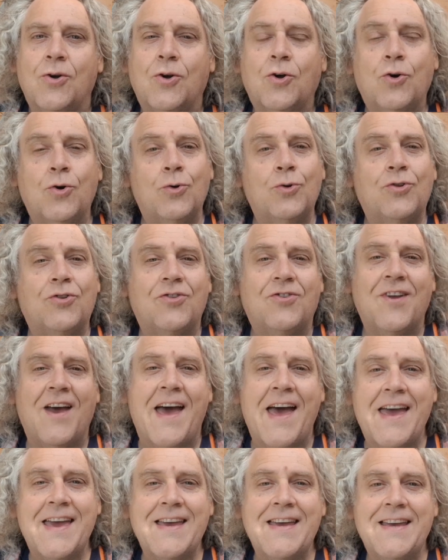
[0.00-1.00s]
Good
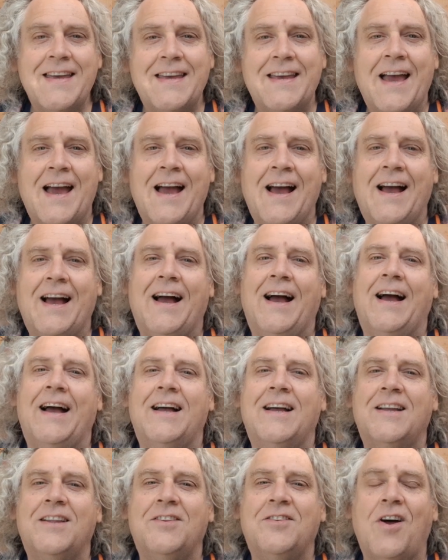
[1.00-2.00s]
day,
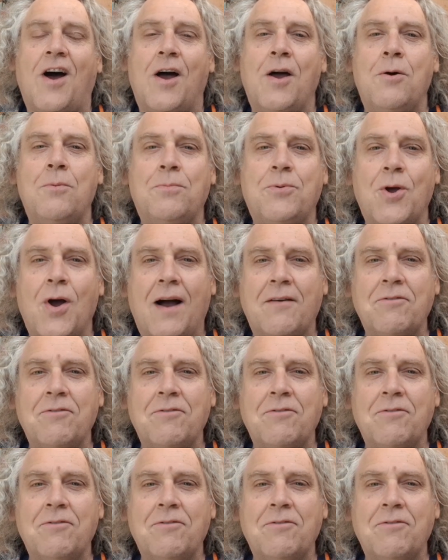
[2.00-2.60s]
and I hope you're